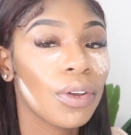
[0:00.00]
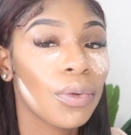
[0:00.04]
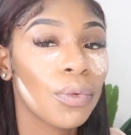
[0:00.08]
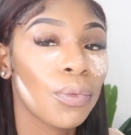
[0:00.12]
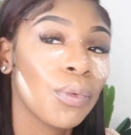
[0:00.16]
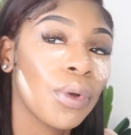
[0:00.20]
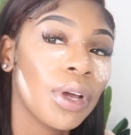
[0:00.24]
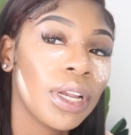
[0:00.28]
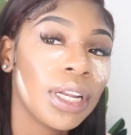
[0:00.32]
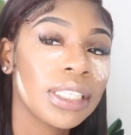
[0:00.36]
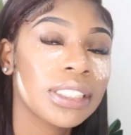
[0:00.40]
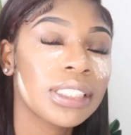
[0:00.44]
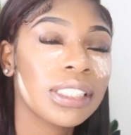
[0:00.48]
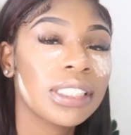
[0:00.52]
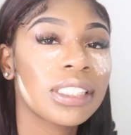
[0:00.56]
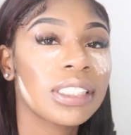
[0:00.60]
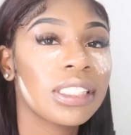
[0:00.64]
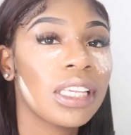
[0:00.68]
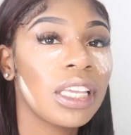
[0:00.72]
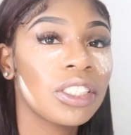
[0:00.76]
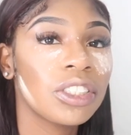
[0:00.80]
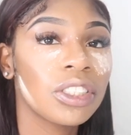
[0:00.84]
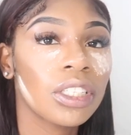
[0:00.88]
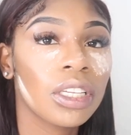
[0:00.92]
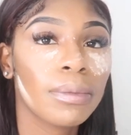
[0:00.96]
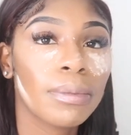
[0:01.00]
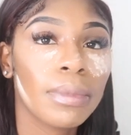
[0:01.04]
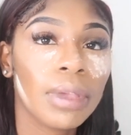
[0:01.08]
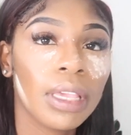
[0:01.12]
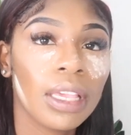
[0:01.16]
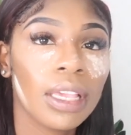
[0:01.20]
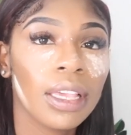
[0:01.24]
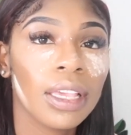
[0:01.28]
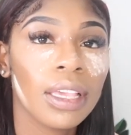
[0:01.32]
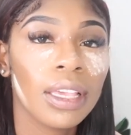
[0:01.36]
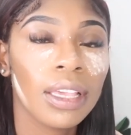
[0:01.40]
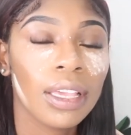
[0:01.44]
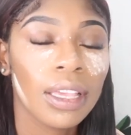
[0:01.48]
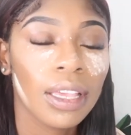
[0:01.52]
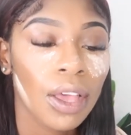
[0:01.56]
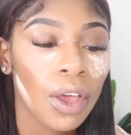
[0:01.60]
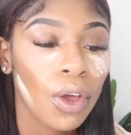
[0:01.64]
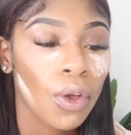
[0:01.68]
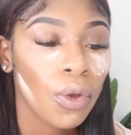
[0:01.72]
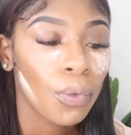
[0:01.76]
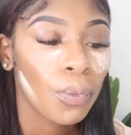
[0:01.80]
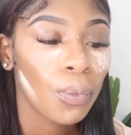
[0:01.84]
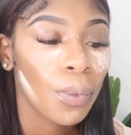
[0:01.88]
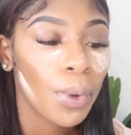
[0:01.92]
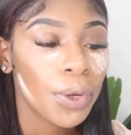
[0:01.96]
What is this teaching me?
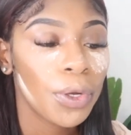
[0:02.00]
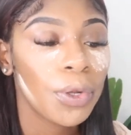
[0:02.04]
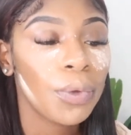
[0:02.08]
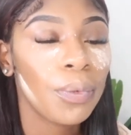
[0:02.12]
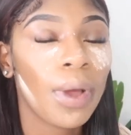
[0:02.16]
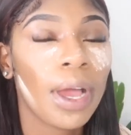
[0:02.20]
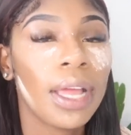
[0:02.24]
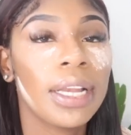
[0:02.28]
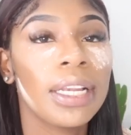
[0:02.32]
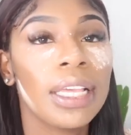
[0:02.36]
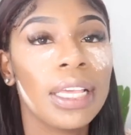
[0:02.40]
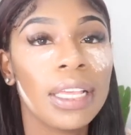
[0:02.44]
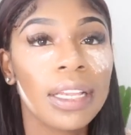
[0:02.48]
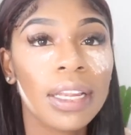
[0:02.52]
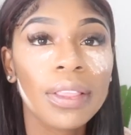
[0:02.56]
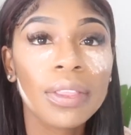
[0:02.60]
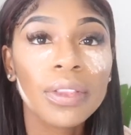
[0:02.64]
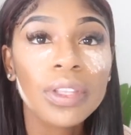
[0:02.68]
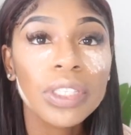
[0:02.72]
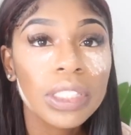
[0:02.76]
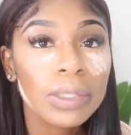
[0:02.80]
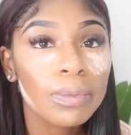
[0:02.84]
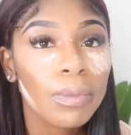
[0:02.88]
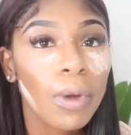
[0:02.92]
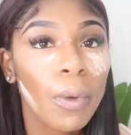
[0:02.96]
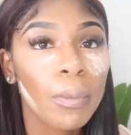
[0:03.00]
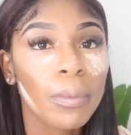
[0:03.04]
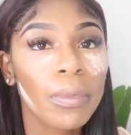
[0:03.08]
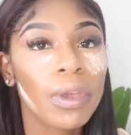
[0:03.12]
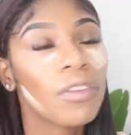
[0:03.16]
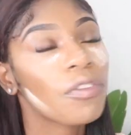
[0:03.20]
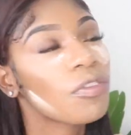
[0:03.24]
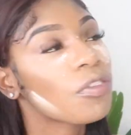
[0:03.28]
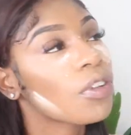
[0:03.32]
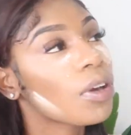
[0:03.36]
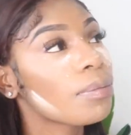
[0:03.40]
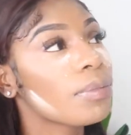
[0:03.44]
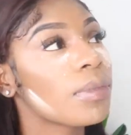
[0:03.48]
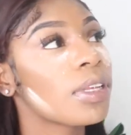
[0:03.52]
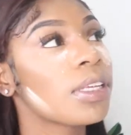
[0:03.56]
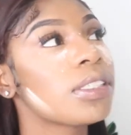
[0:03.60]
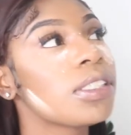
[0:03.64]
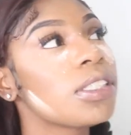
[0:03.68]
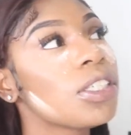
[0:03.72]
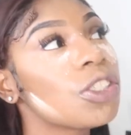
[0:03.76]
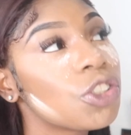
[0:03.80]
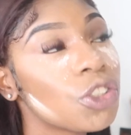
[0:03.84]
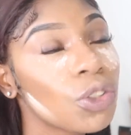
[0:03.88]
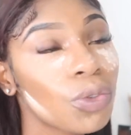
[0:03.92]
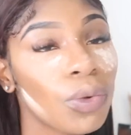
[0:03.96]
What do I need in this moment from this
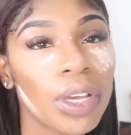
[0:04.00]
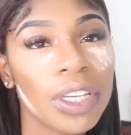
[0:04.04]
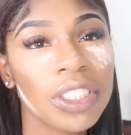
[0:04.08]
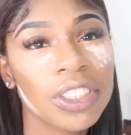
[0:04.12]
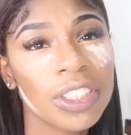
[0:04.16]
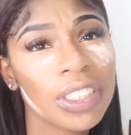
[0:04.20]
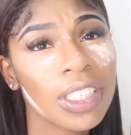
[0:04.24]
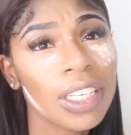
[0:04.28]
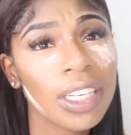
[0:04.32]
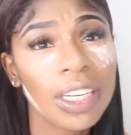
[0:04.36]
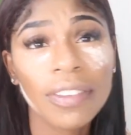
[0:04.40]
situation?